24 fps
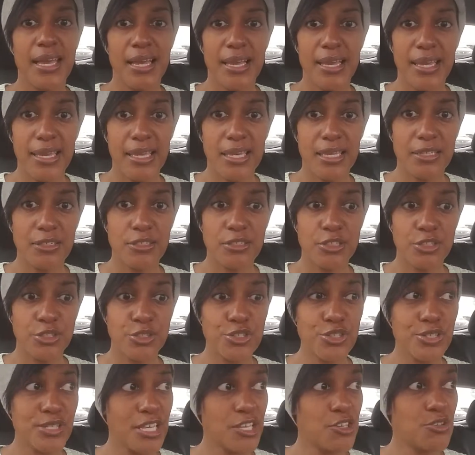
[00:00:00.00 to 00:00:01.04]
and
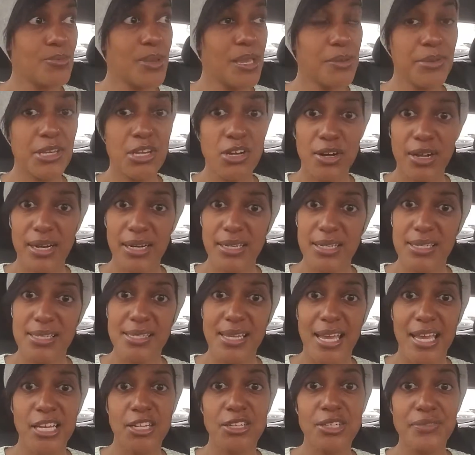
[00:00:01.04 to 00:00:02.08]
you may be caught in a
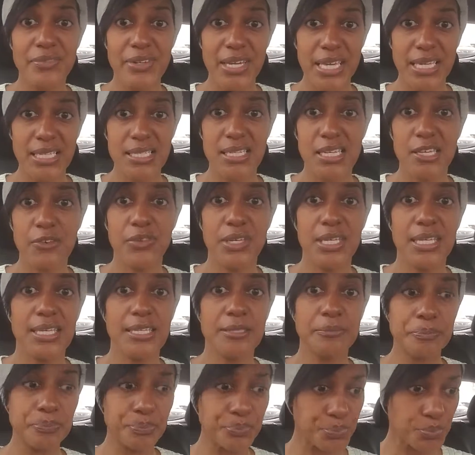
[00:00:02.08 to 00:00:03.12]
cycle of
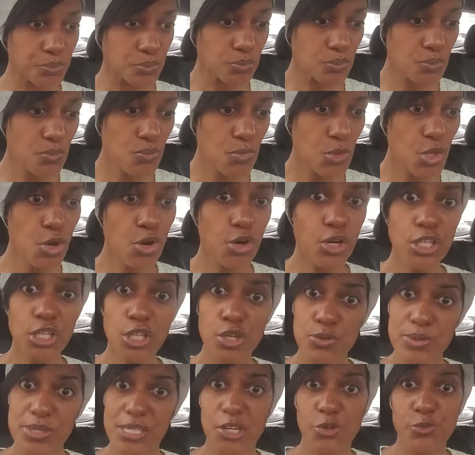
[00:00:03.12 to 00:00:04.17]
negativity or
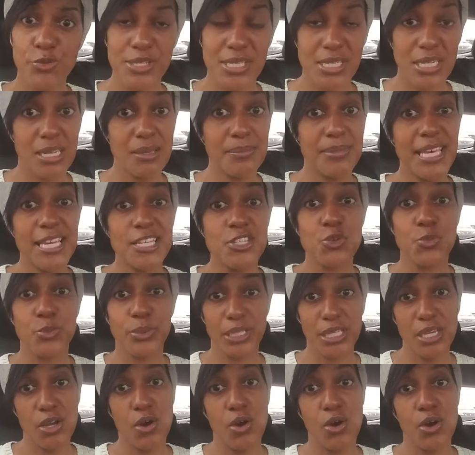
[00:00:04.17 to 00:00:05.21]
low self-esteem, that's
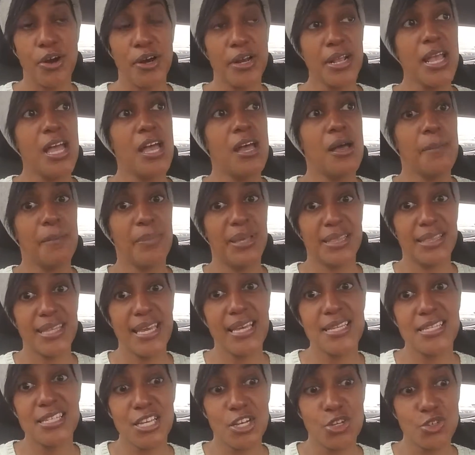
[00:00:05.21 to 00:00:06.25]
really hard. But
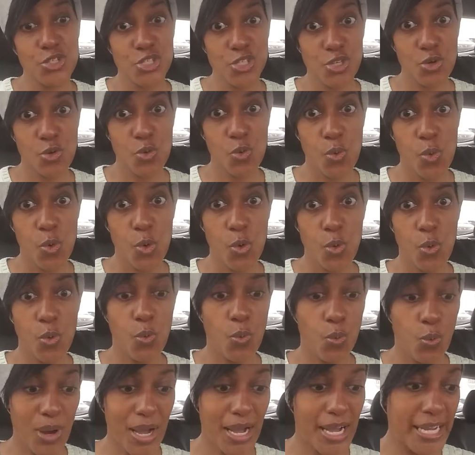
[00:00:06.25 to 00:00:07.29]
that's also
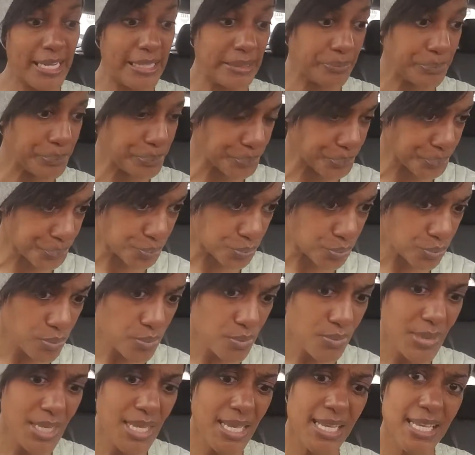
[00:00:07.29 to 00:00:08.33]
why
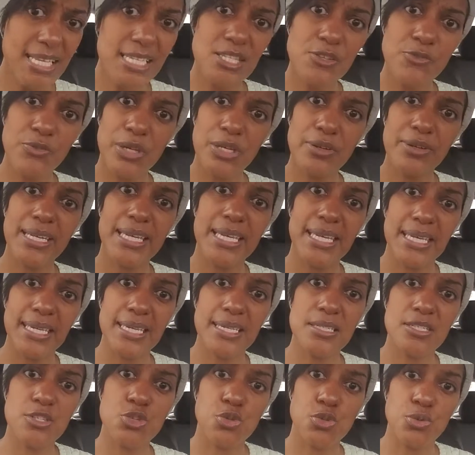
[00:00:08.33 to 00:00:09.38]
it's very
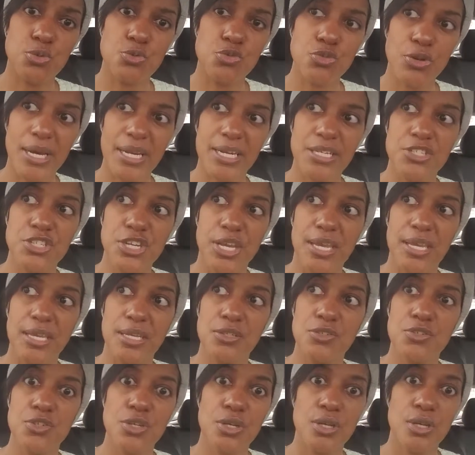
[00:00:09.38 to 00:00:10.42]
key to try to
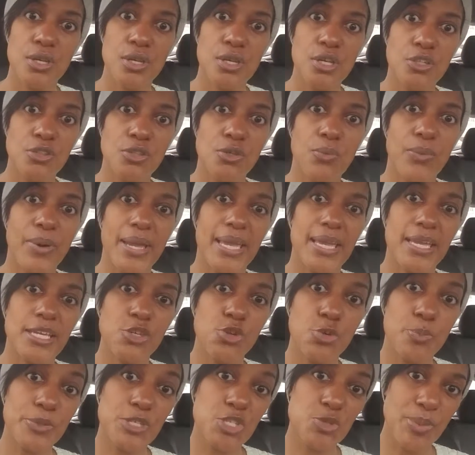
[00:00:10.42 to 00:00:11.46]
change the way
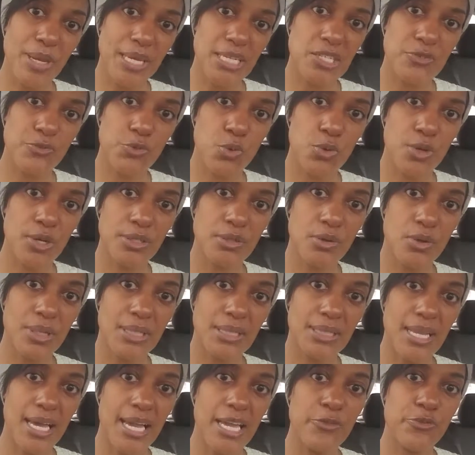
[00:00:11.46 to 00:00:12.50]
your perspective
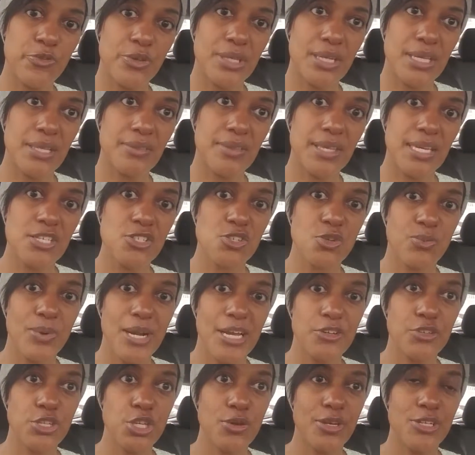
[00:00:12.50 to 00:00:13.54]
on life and things
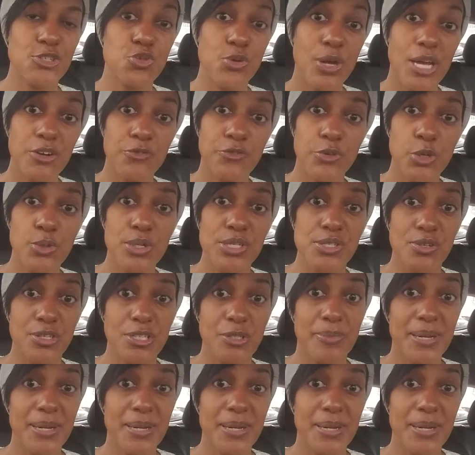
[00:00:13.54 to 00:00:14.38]
around you, and try to focus on the